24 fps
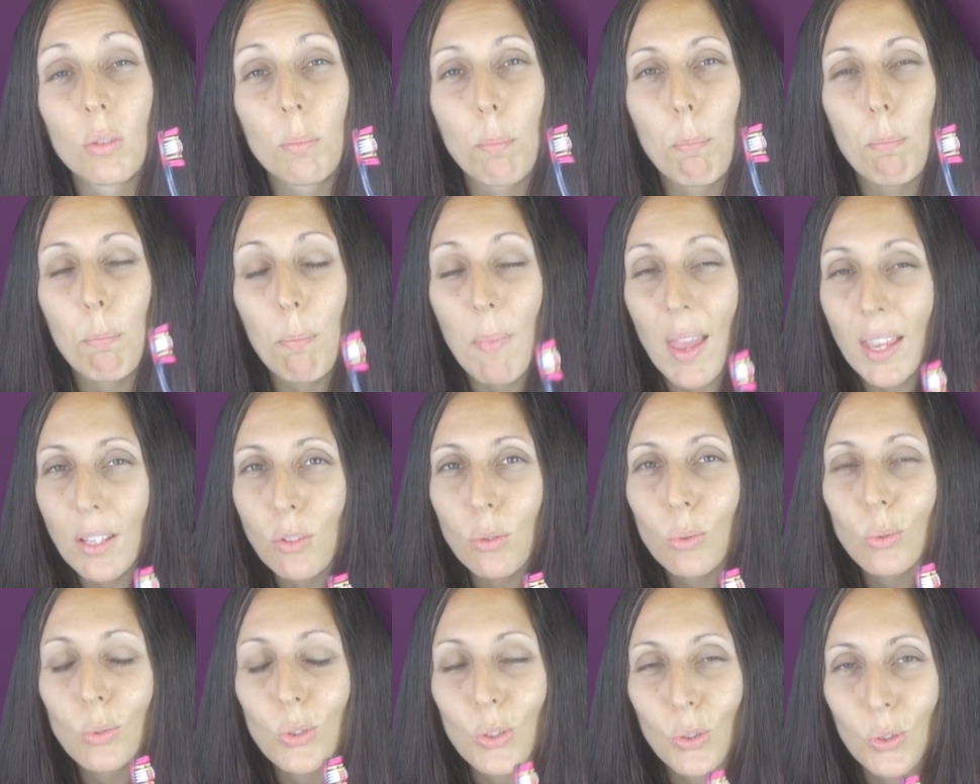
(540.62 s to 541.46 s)

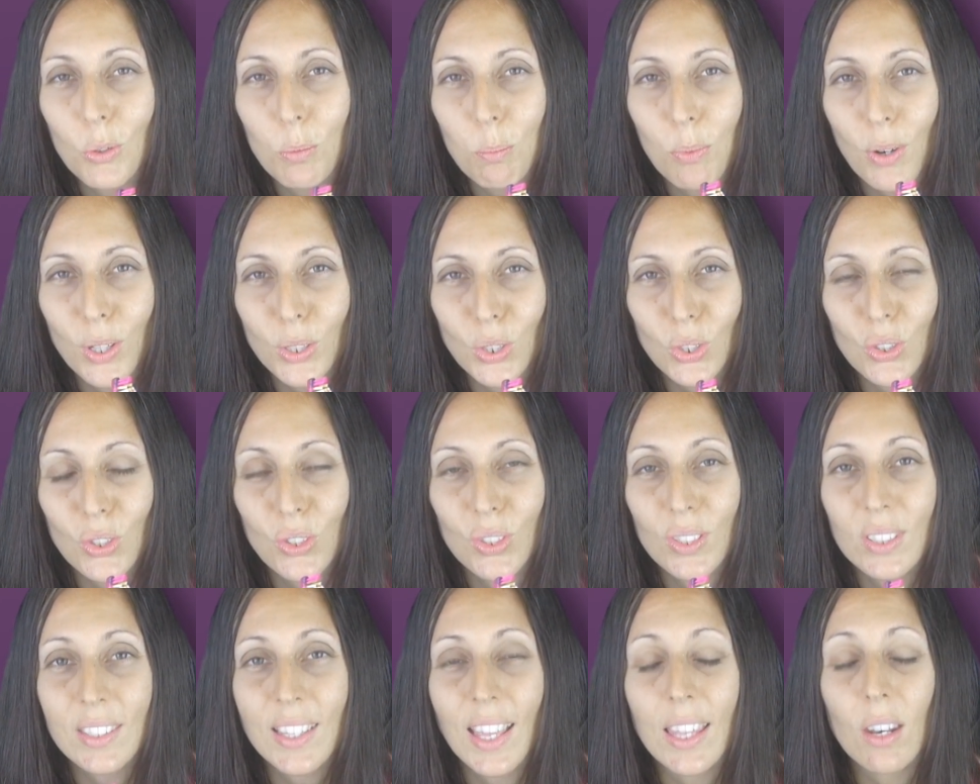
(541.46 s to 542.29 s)
manual
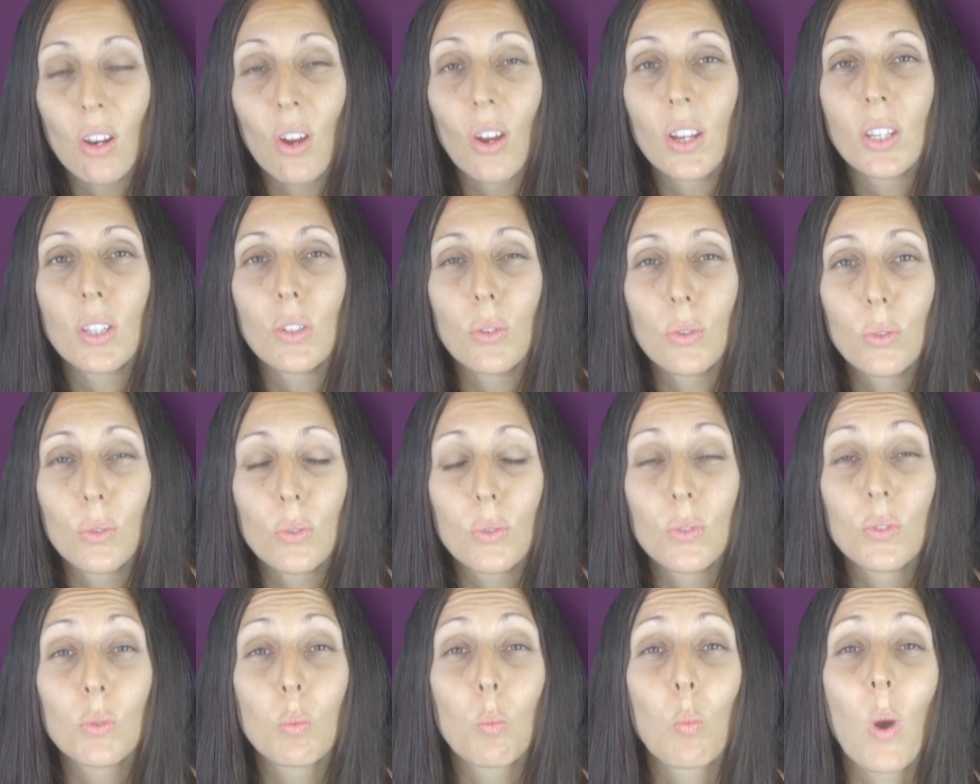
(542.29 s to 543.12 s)
toothbrushes that I
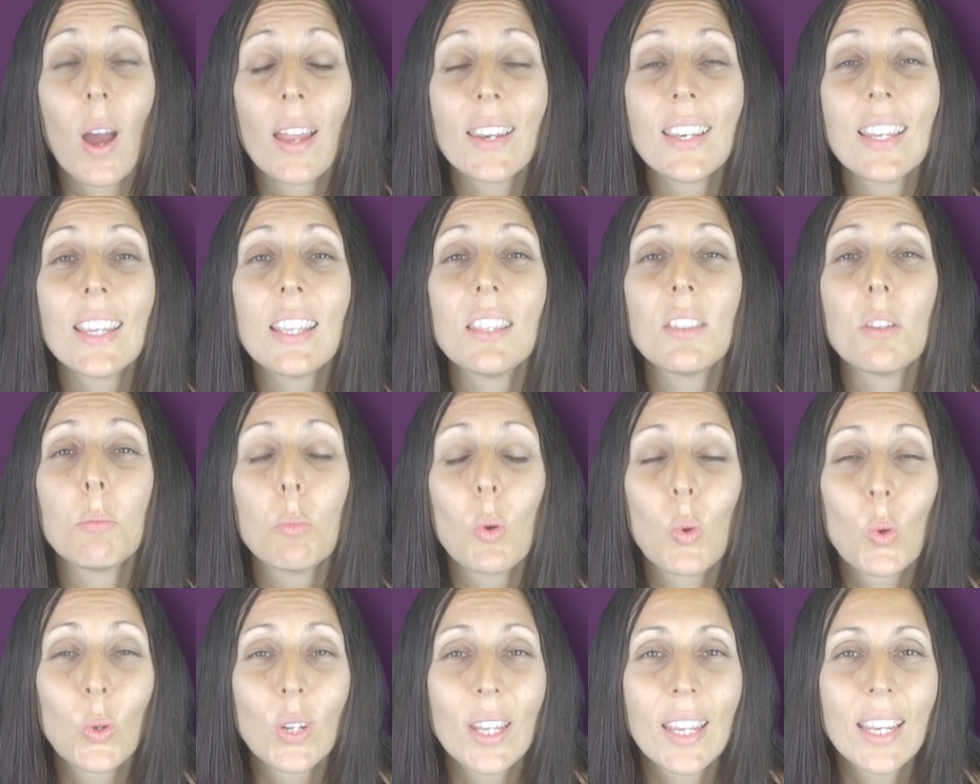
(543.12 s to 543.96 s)
use, one in the
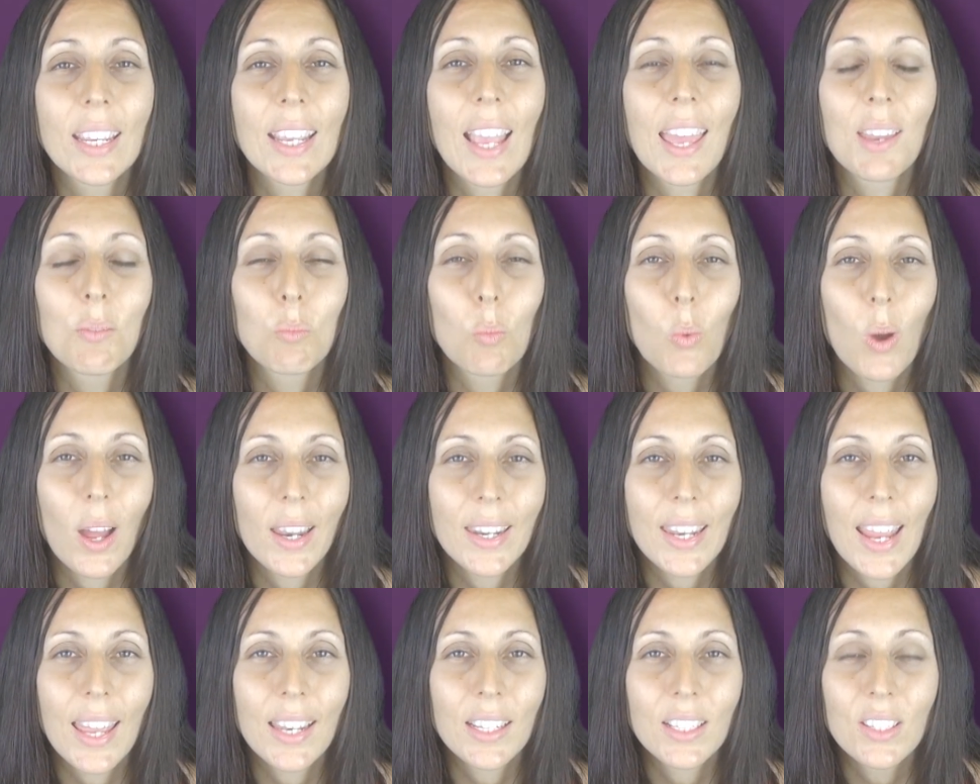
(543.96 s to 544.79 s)
morning and
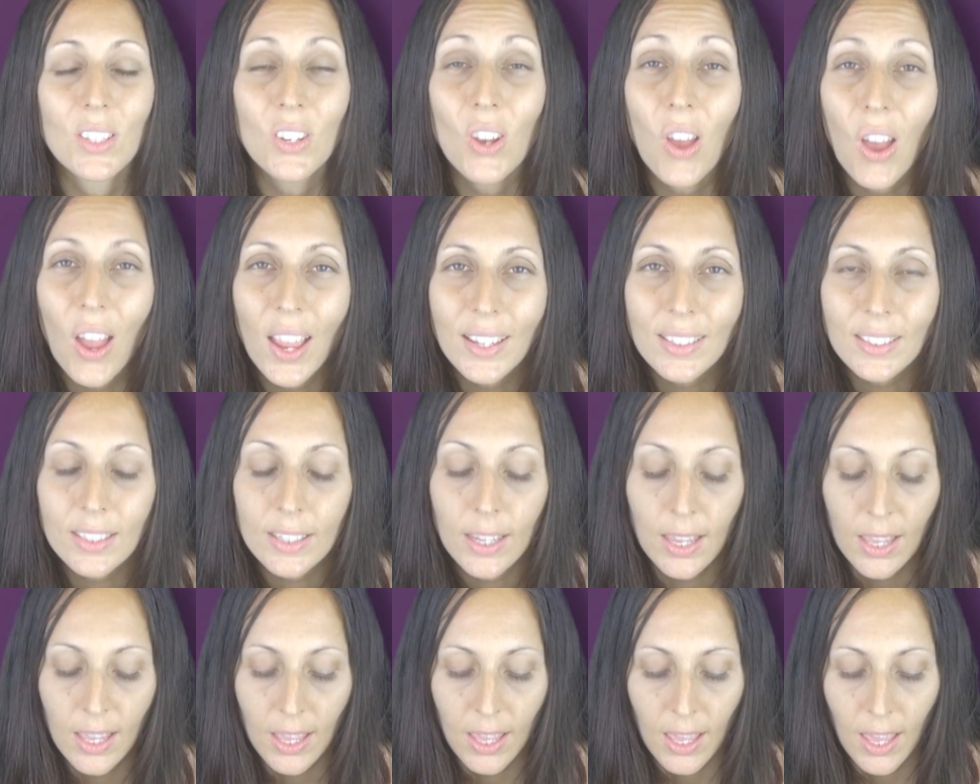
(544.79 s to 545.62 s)
one at night.
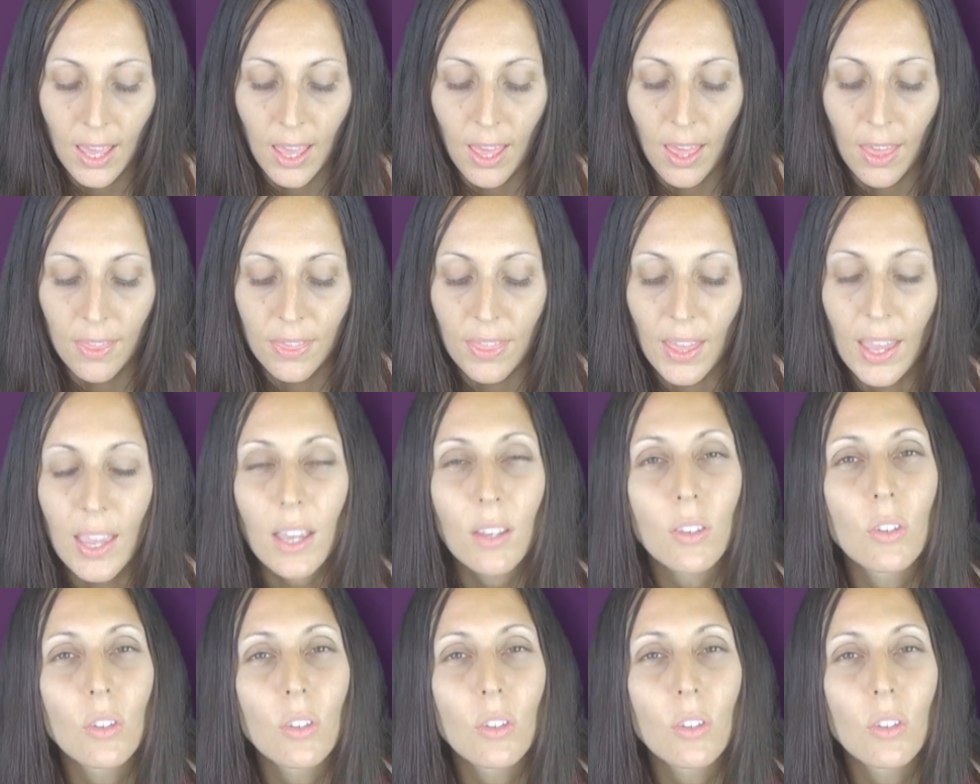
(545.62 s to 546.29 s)
They are